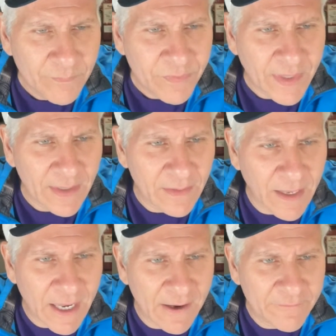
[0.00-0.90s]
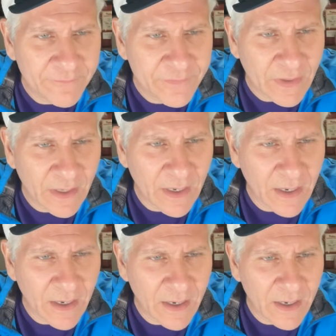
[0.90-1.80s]
they left
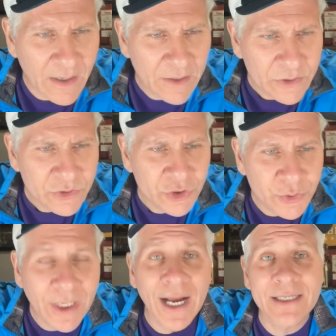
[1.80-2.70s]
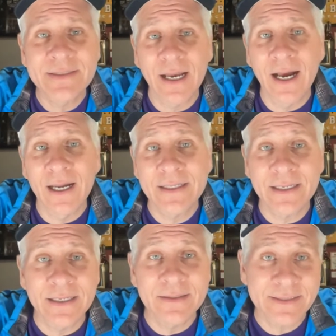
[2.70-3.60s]
2 guys on
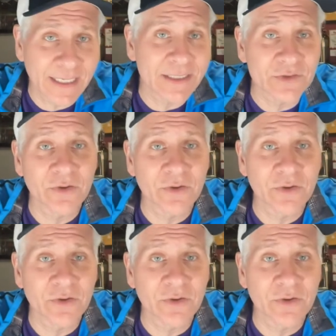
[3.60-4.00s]
in the second.